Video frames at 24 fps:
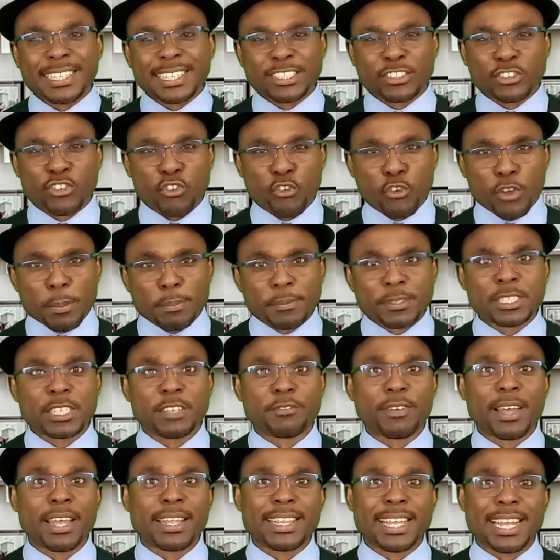
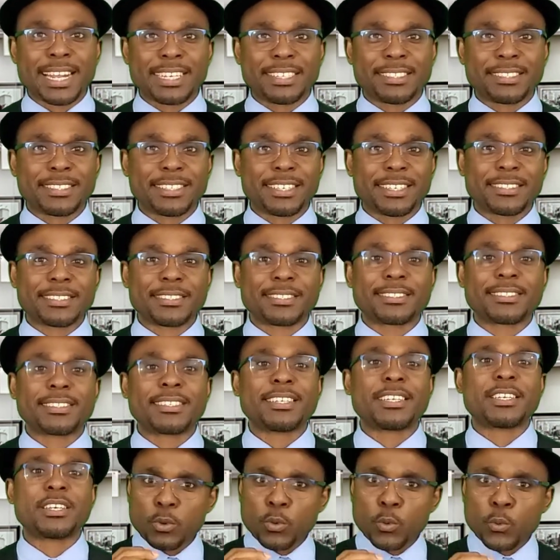descriptive analytics,
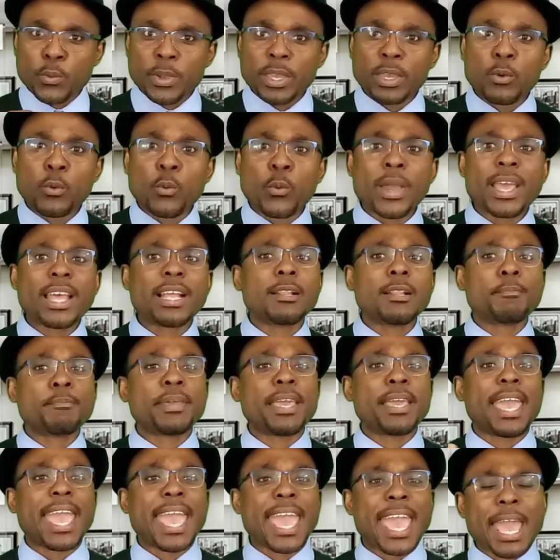we will
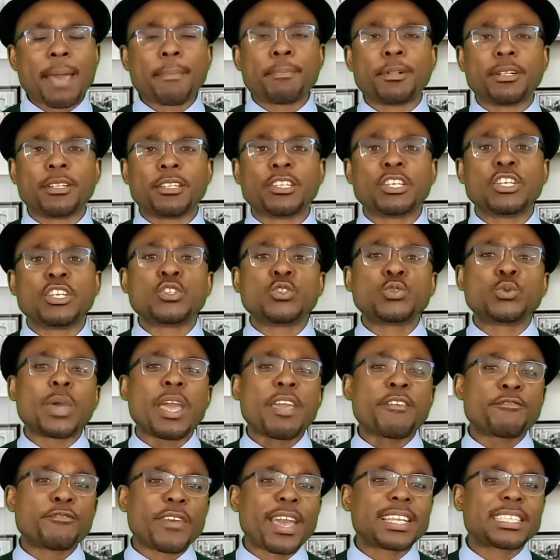be able to
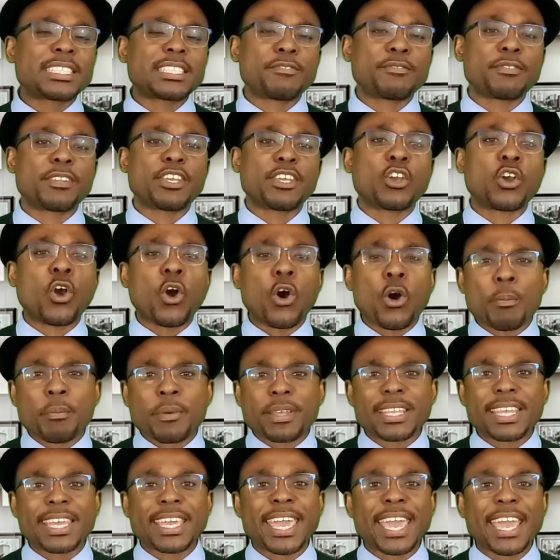effectively
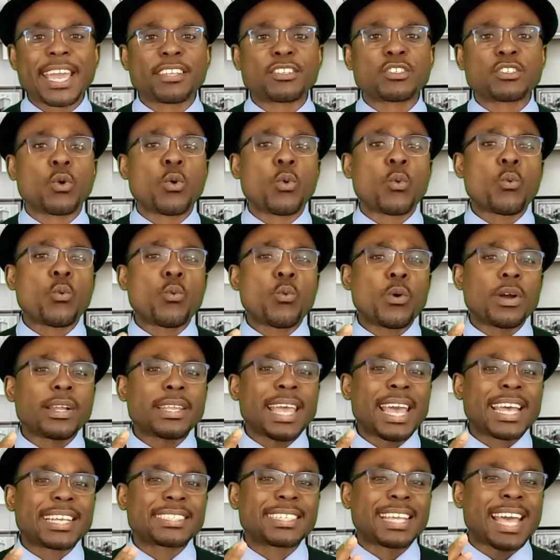communicate
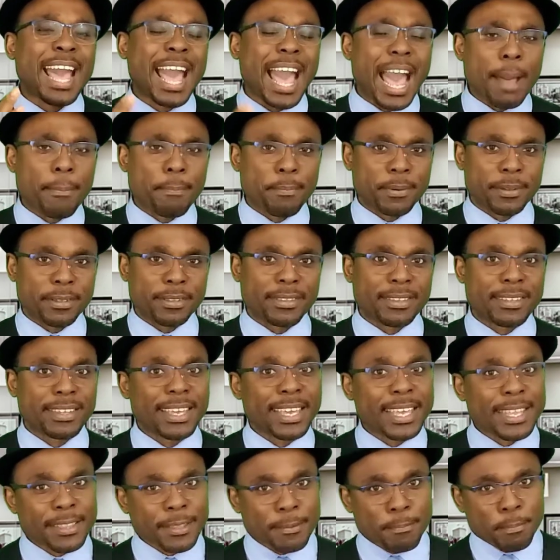what has
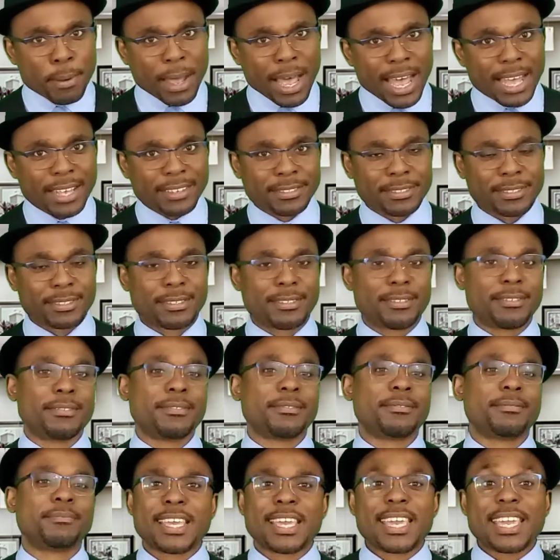happened in the past.
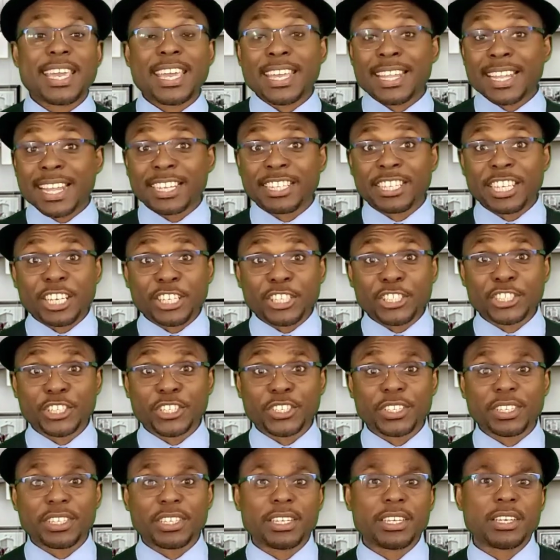In
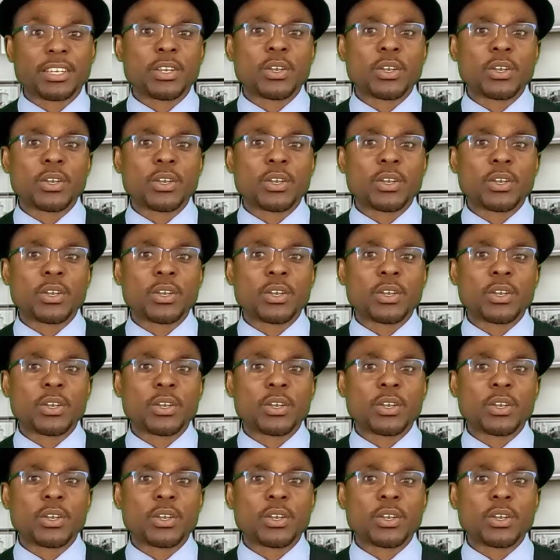addition,